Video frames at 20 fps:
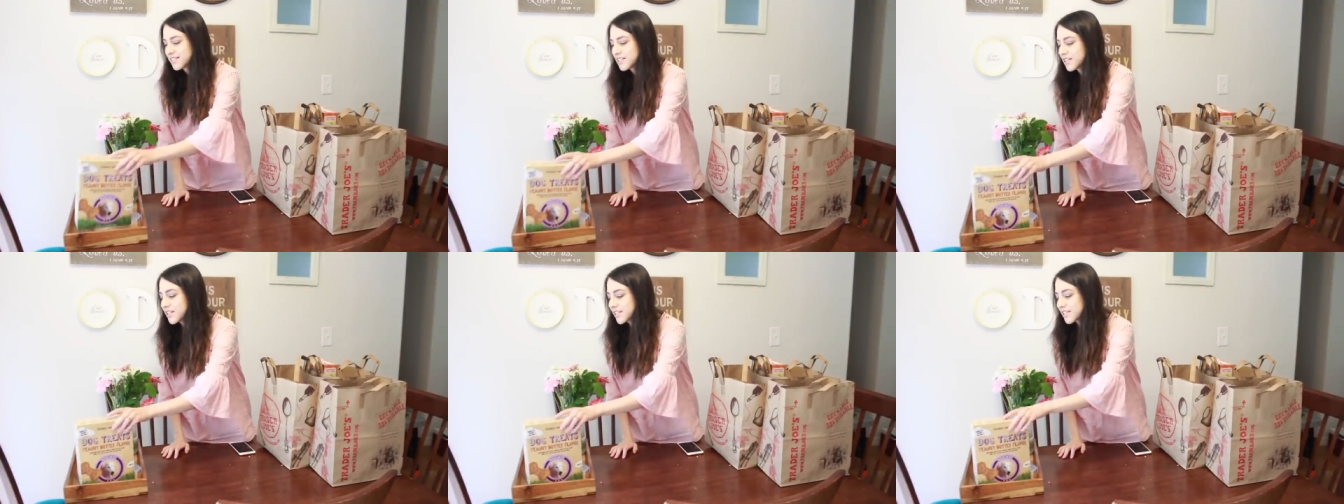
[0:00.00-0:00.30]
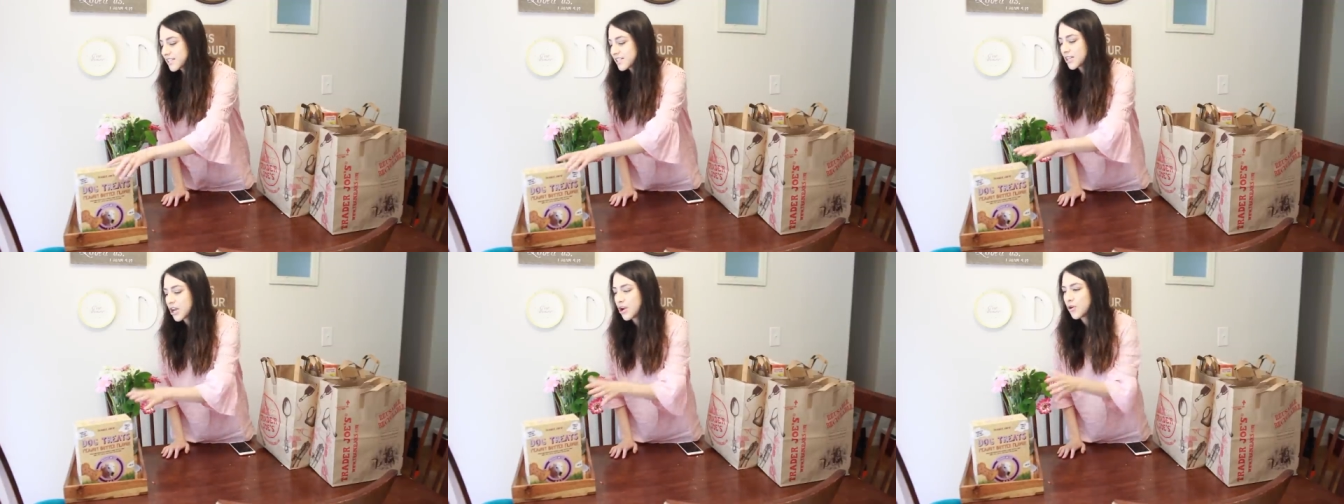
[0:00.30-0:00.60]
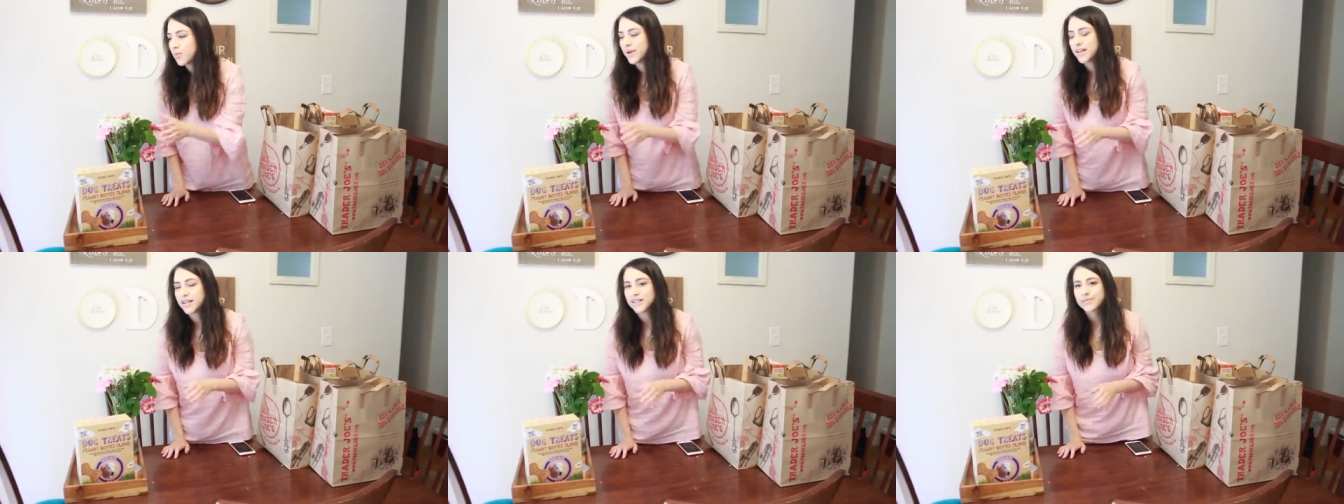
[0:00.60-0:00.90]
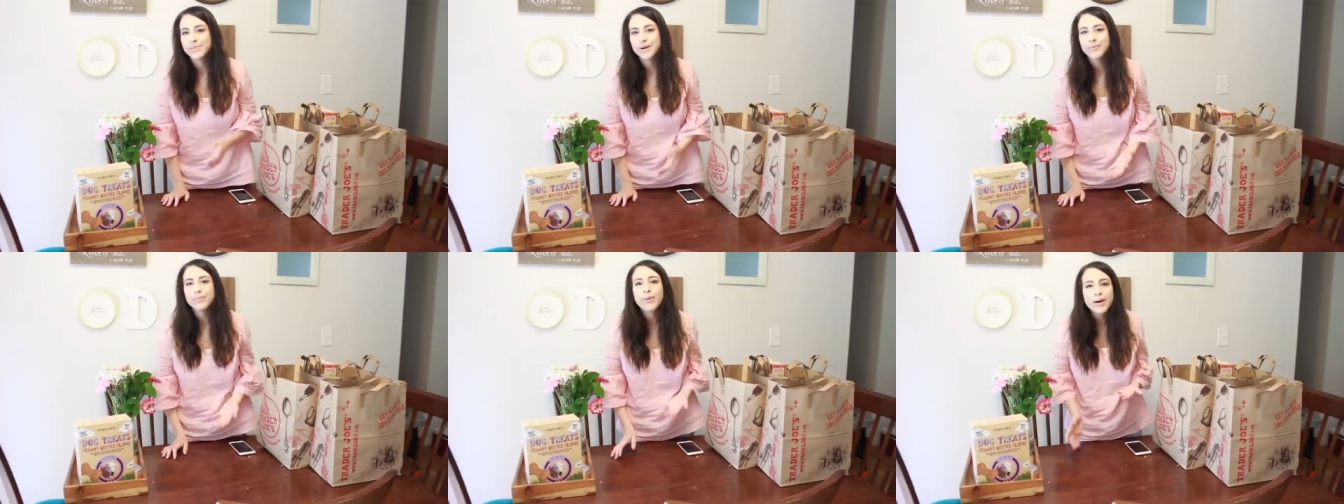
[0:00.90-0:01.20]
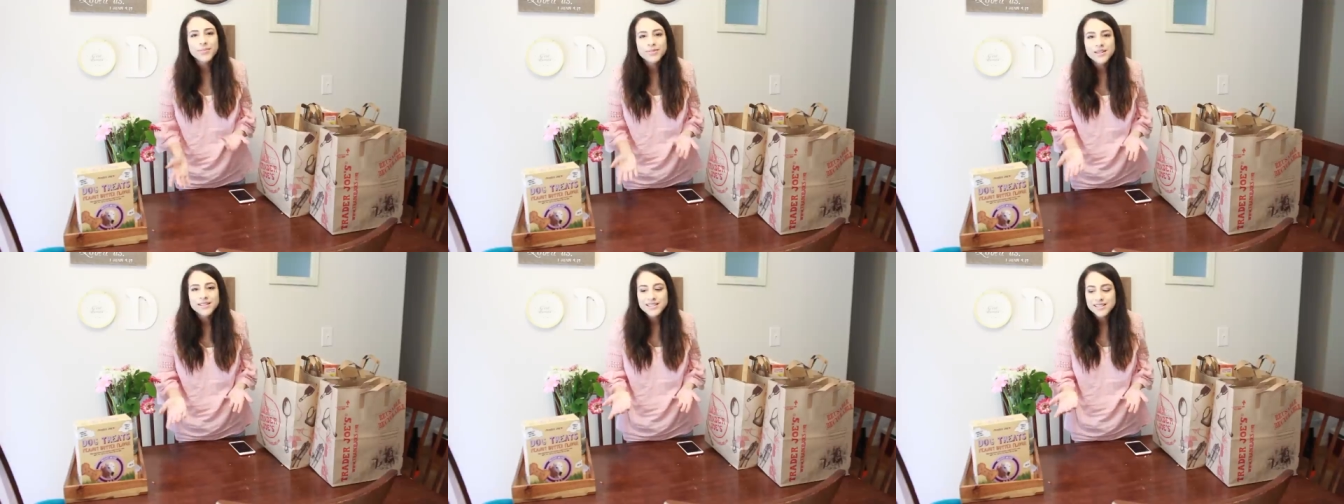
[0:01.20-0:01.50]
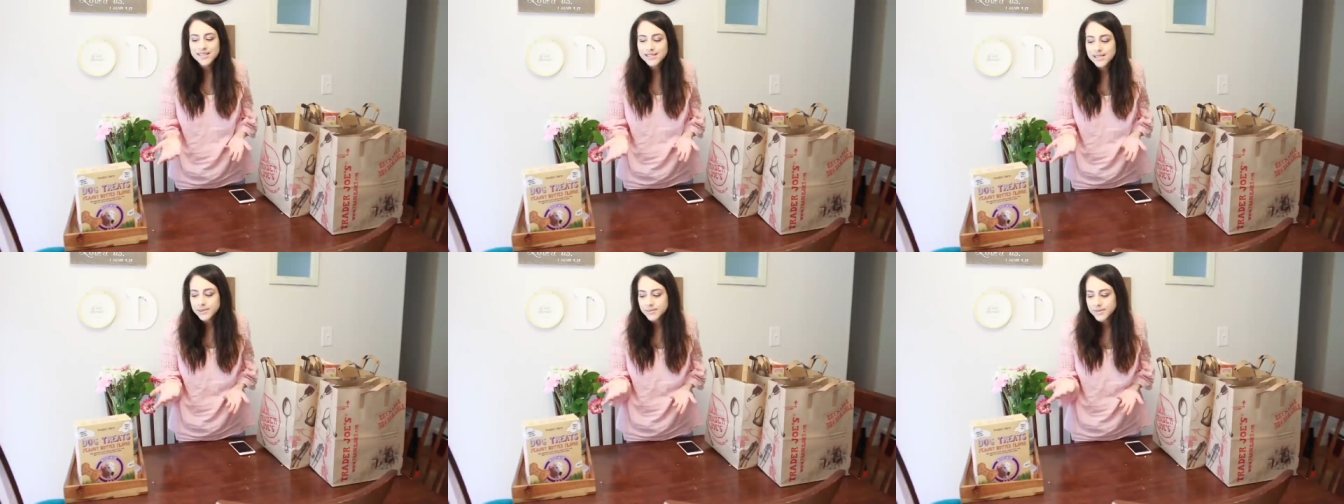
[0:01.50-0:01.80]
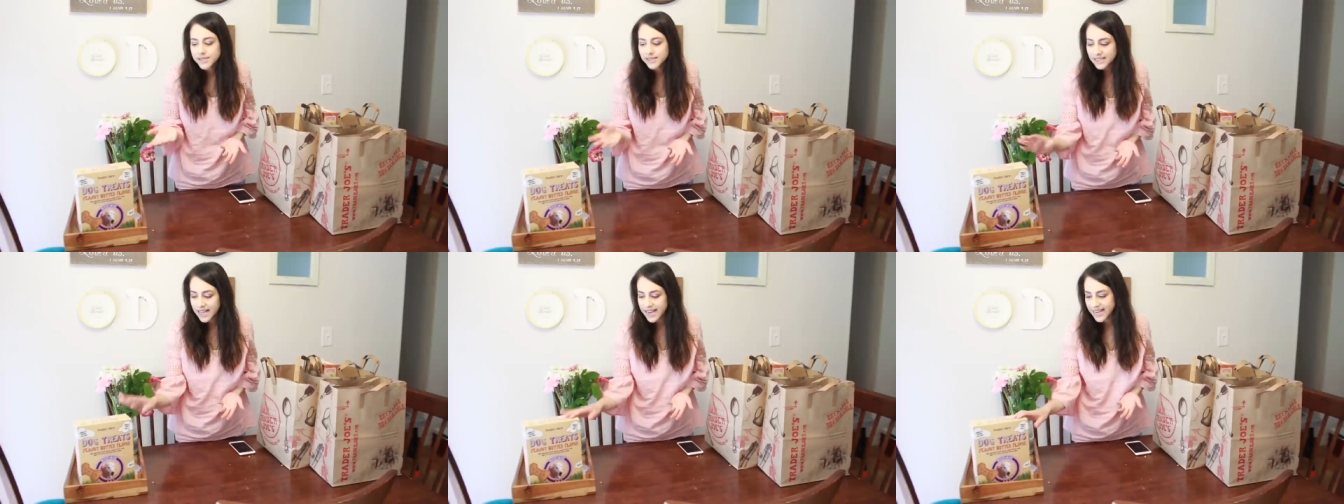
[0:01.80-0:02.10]
So this is opened, but pup doesn't
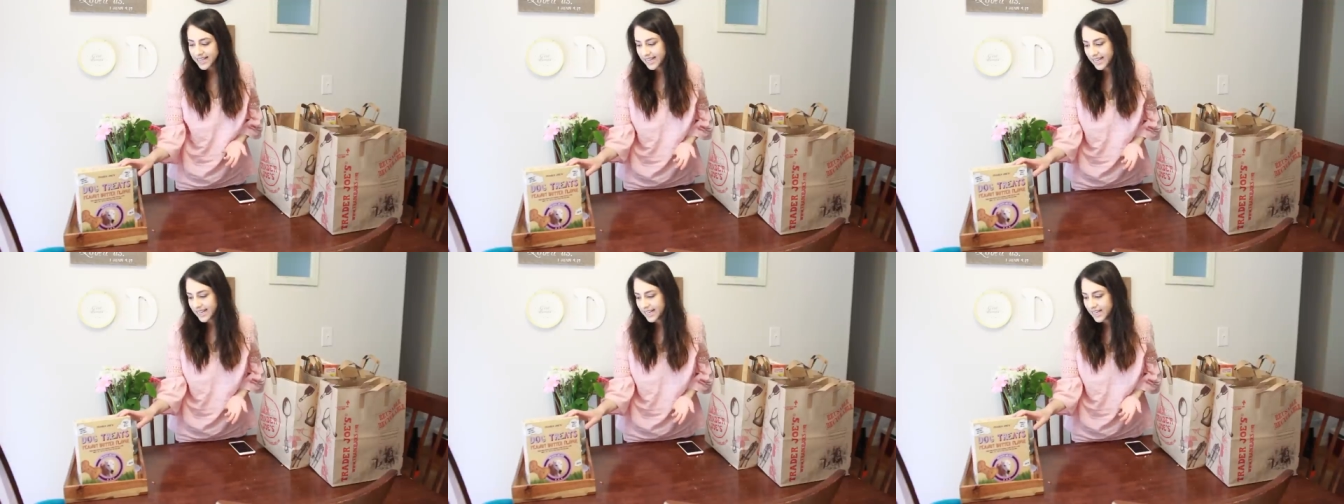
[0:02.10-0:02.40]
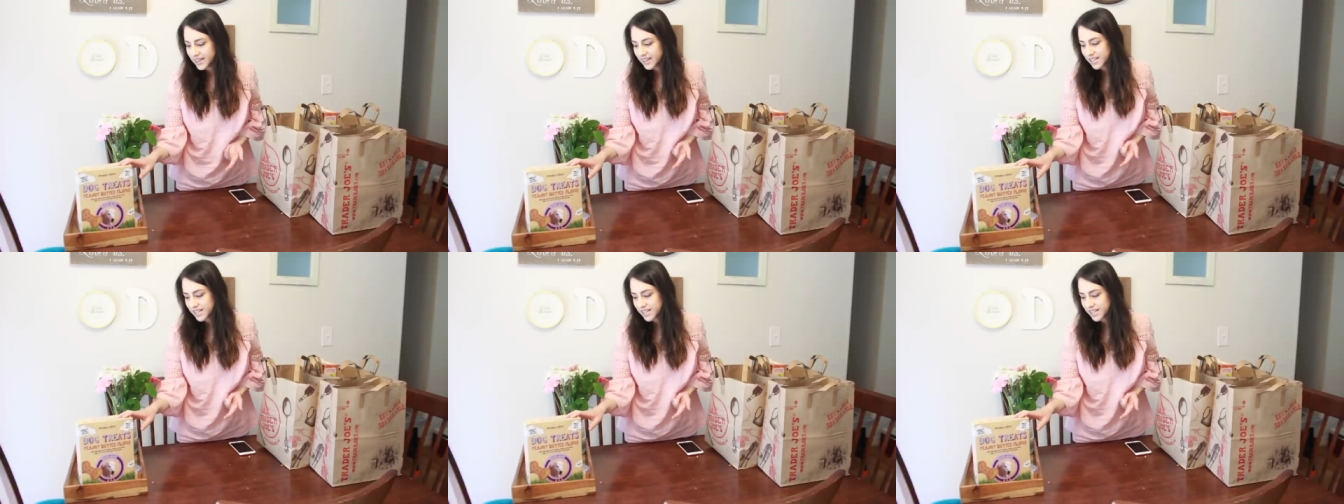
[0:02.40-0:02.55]
seem to like it.